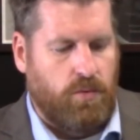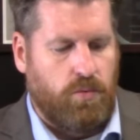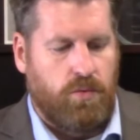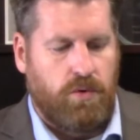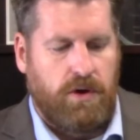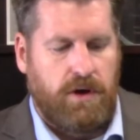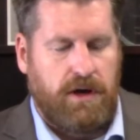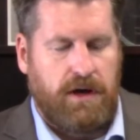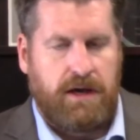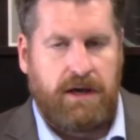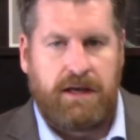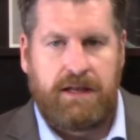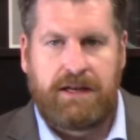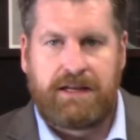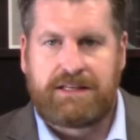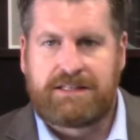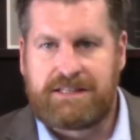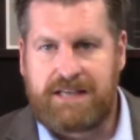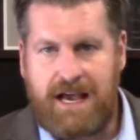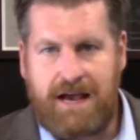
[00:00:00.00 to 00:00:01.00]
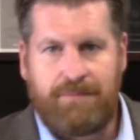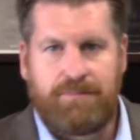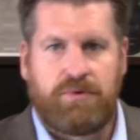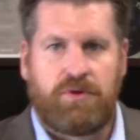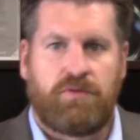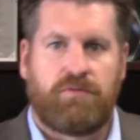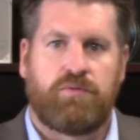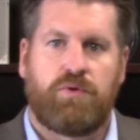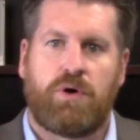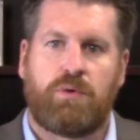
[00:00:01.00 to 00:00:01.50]
an
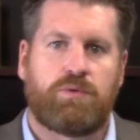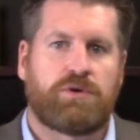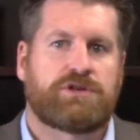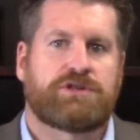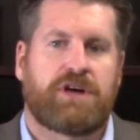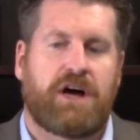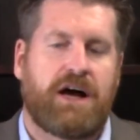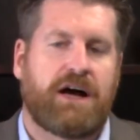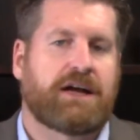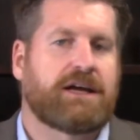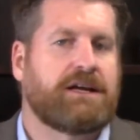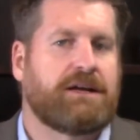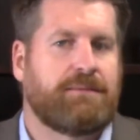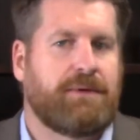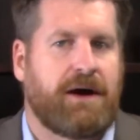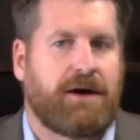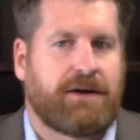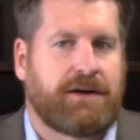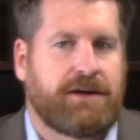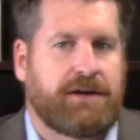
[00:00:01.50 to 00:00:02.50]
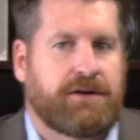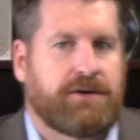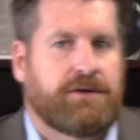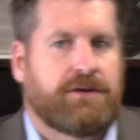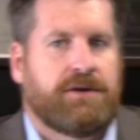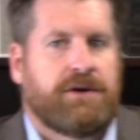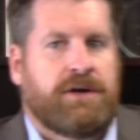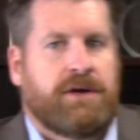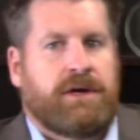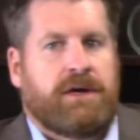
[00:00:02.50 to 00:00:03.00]
example of what we're talking about
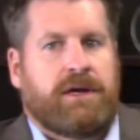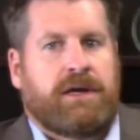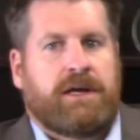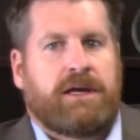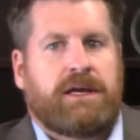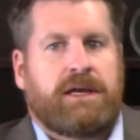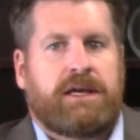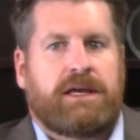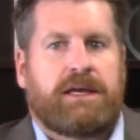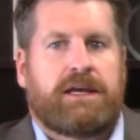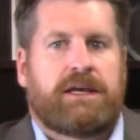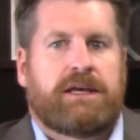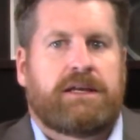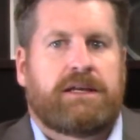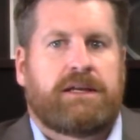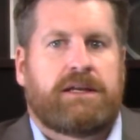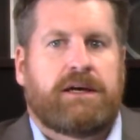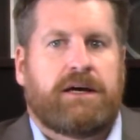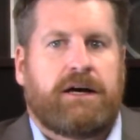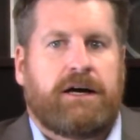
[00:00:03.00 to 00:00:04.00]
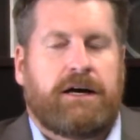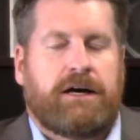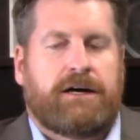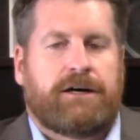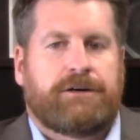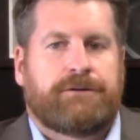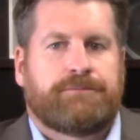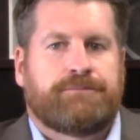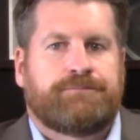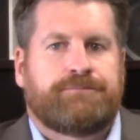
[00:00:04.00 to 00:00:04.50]
here in
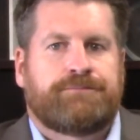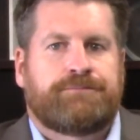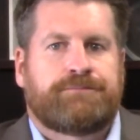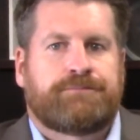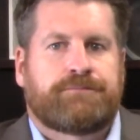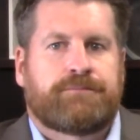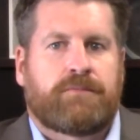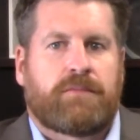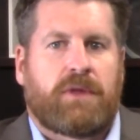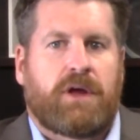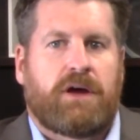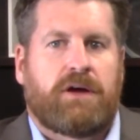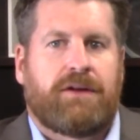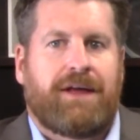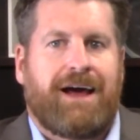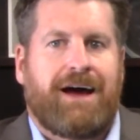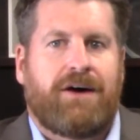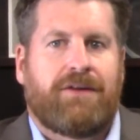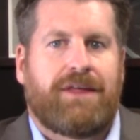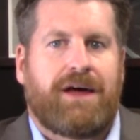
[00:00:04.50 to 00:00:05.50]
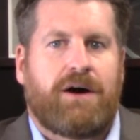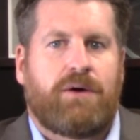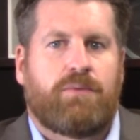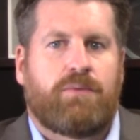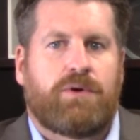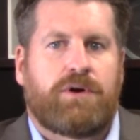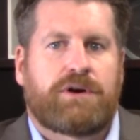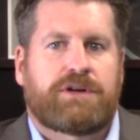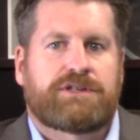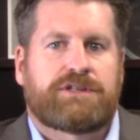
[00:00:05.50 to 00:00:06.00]
and how that
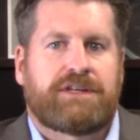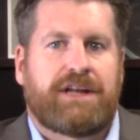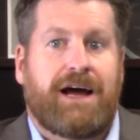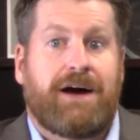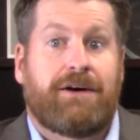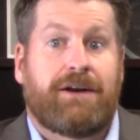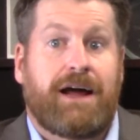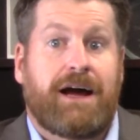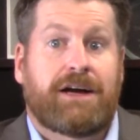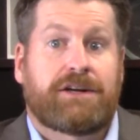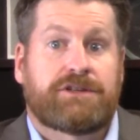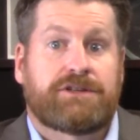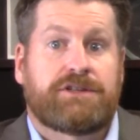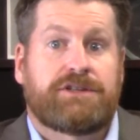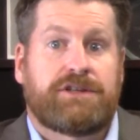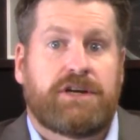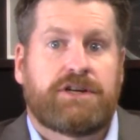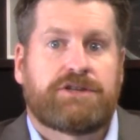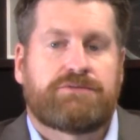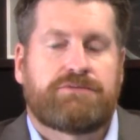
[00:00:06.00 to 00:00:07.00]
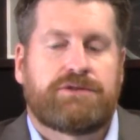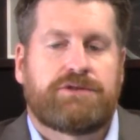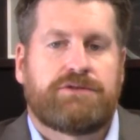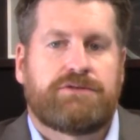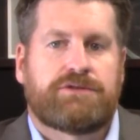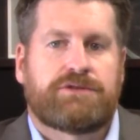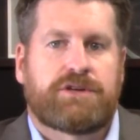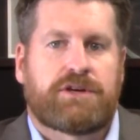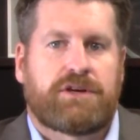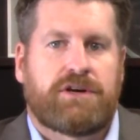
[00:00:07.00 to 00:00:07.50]
works and how it actually does
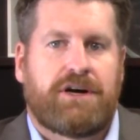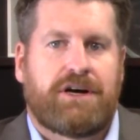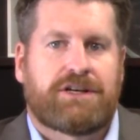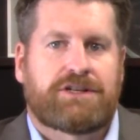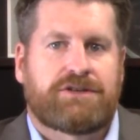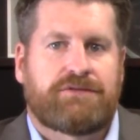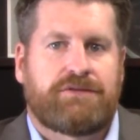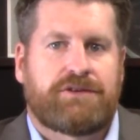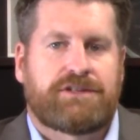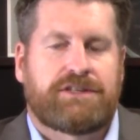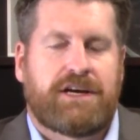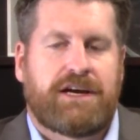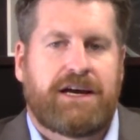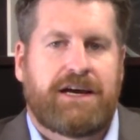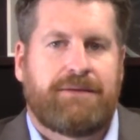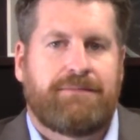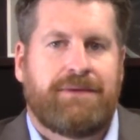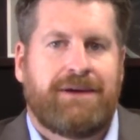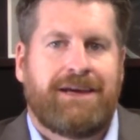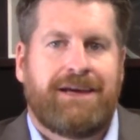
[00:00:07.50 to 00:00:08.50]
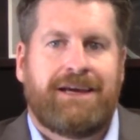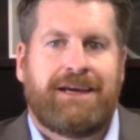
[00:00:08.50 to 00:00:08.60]
reduce the cost over time.